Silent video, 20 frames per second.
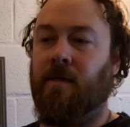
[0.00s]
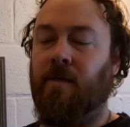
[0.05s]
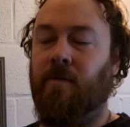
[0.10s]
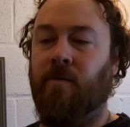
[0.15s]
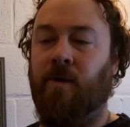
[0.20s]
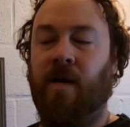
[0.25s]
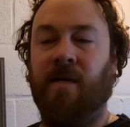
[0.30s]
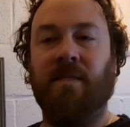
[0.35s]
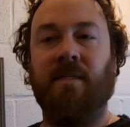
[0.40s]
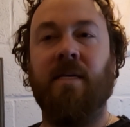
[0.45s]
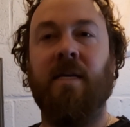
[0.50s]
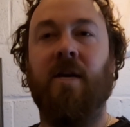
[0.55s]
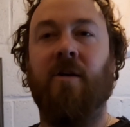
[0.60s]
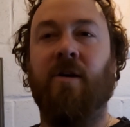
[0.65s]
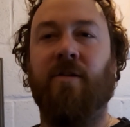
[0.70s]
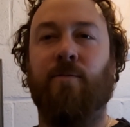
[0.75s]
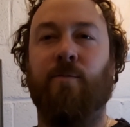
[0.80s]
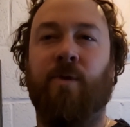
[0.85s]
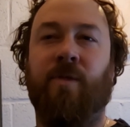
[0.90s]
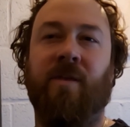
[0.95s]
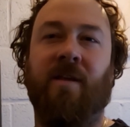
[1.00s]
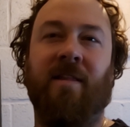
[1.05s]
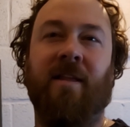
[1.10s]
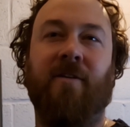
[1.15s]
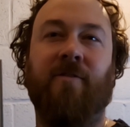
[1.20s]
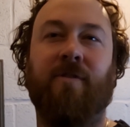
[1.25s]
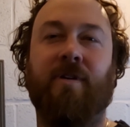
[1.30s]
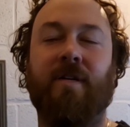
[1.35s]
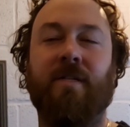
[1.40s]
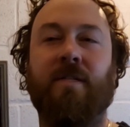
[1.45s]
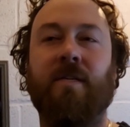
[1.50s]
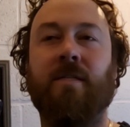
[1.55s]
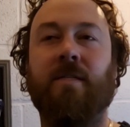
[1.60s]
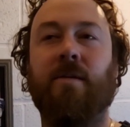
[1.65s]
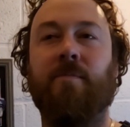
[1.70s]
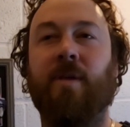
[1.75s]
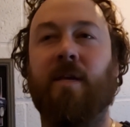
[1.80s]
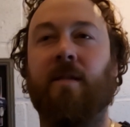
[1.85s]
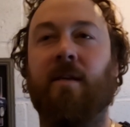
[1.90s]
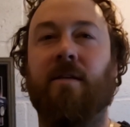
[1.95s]
what I see here with the Eletre. It's just
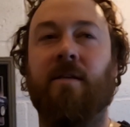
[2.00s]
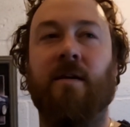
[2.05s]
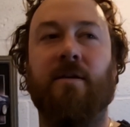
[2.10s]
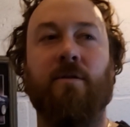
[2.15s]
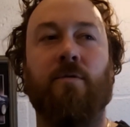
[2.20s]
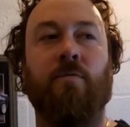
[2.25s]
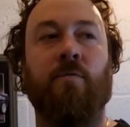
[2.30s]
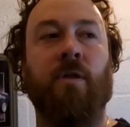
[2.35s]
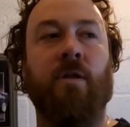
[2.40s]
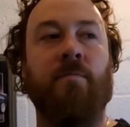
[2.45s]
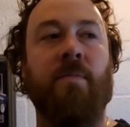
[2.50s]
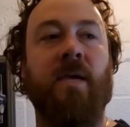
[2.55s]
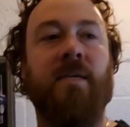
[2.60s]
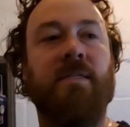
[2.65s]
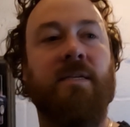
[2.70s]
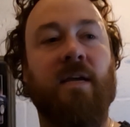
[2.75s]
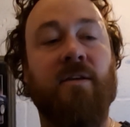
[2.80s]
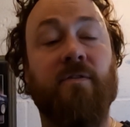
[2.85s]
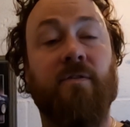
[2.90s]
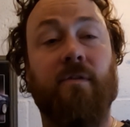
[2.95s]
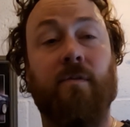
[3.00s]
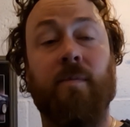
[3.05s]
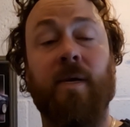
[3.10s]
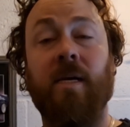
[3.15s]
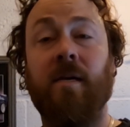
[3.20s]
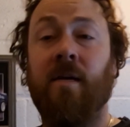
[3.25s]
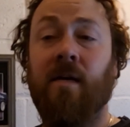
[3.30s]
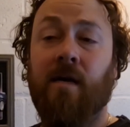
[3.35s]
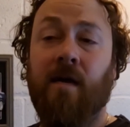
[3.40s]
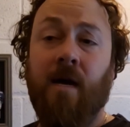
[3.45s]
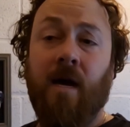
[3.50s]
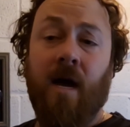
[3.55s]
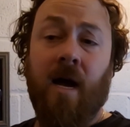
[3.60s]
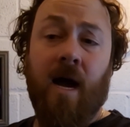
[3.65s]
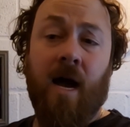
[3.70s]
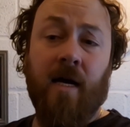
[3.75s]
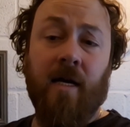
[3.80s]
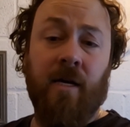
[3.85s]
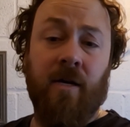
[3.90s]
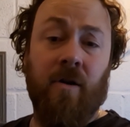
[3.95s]
something that doesn't really make sense for me.
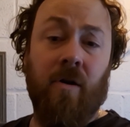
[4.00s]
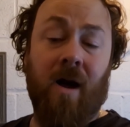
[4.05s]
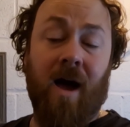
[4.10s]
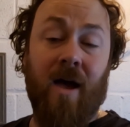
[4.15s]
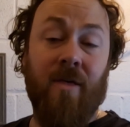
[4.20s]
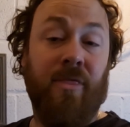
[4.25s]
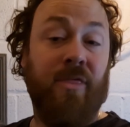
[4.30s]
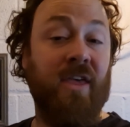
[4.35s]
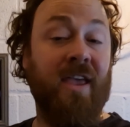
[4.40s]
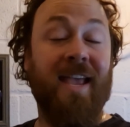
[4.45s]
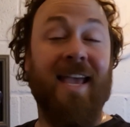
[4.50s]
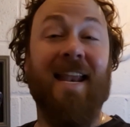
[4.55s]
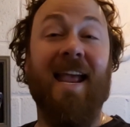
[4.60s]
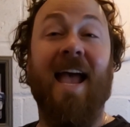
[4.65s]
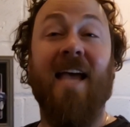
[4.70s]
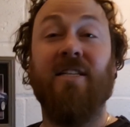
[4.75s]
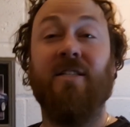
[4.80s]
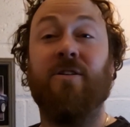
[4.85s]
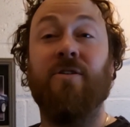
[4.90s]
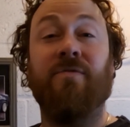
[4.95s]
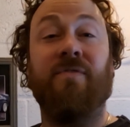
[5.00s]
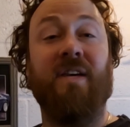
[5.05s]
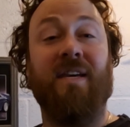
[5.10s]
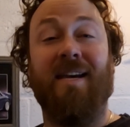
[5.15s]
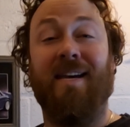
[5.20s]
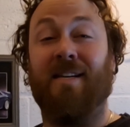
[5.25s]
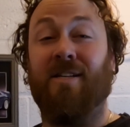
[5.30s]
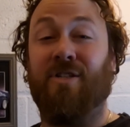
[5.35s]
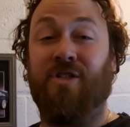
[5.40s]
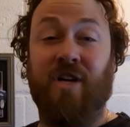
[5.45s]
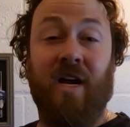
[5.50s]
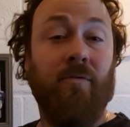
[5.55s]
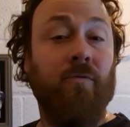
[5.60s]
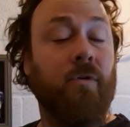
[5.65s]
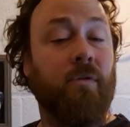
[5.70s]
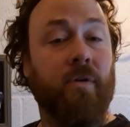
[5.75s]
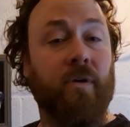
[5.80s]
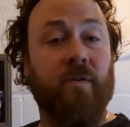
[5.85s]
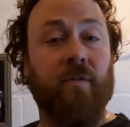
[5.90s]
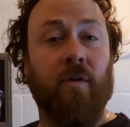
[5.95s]
I think an SUV in
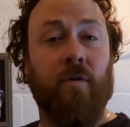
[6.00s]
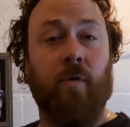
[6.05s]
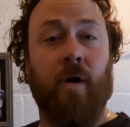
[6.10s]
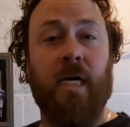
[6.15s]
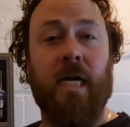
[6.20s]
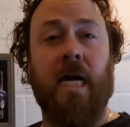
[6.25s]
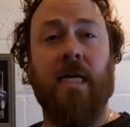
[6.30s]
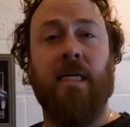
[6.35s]
general is a great